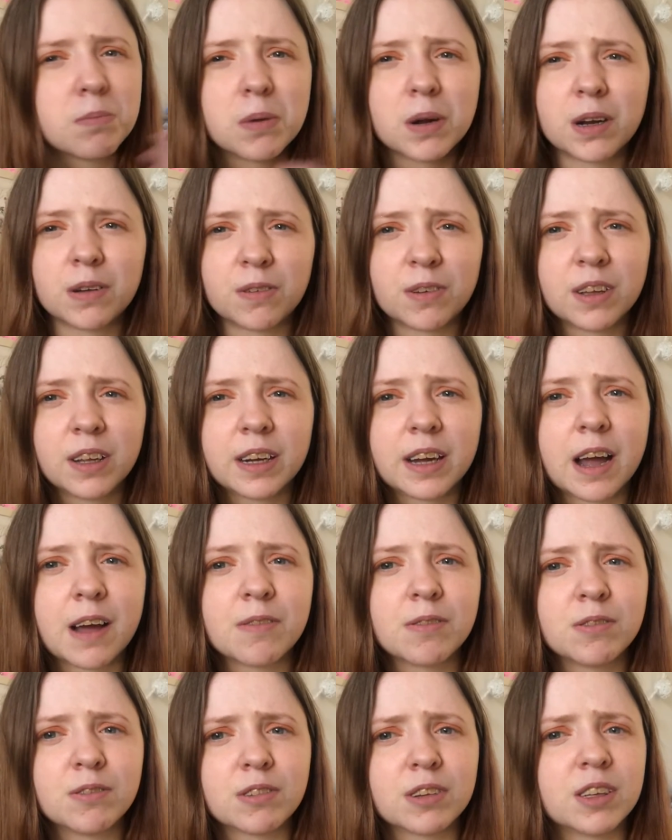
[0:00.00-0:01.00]
but I feel like I
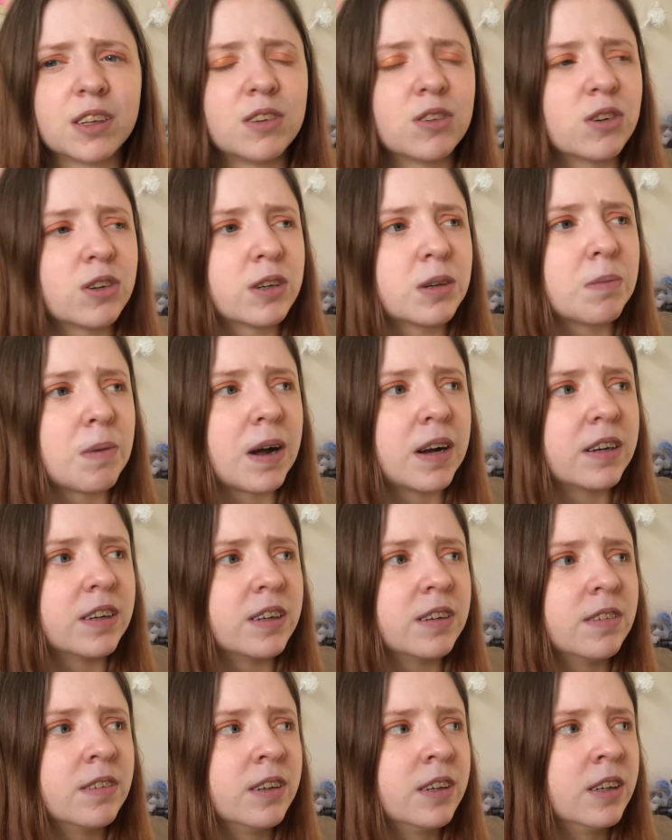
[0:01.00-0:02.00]
haven't really talked about
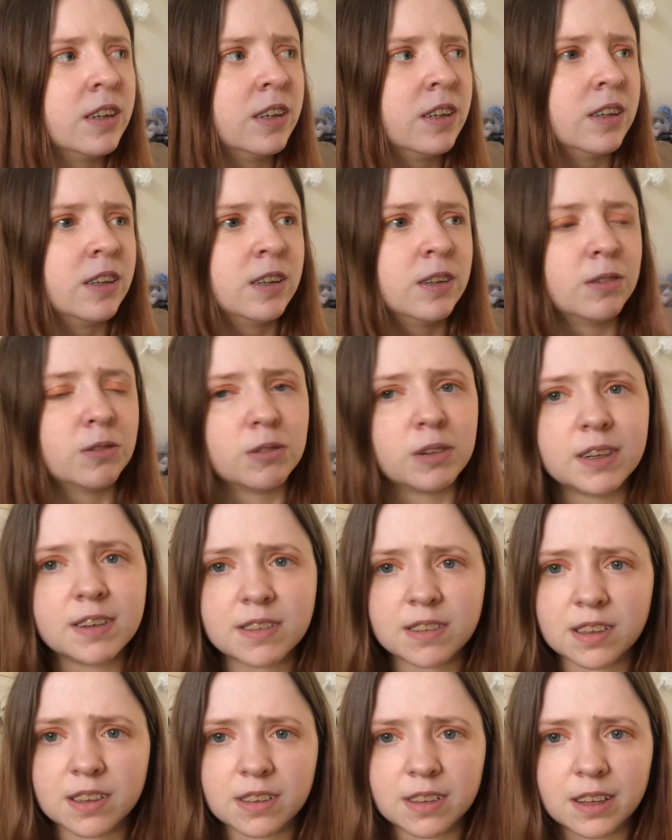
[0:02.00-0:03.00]
it
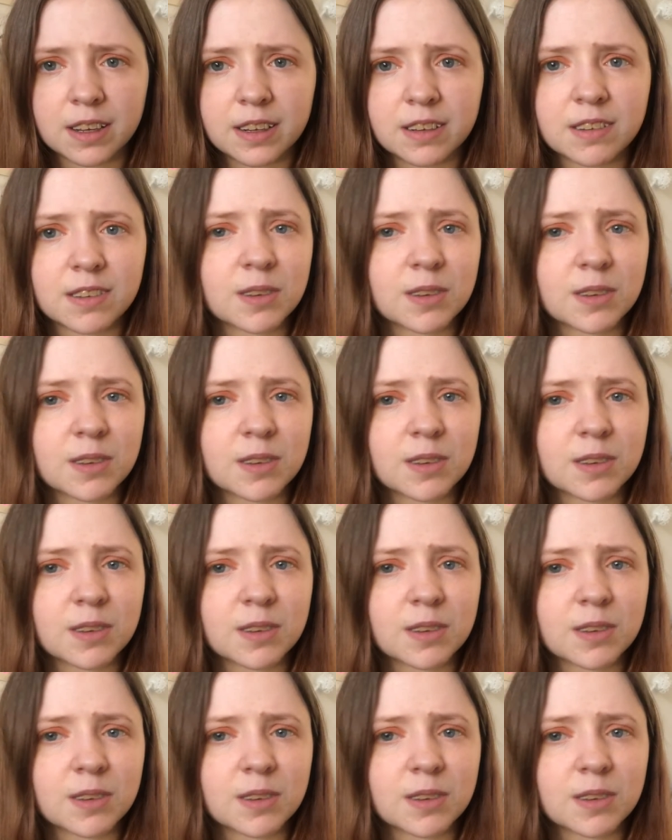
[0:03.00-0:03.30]
recently.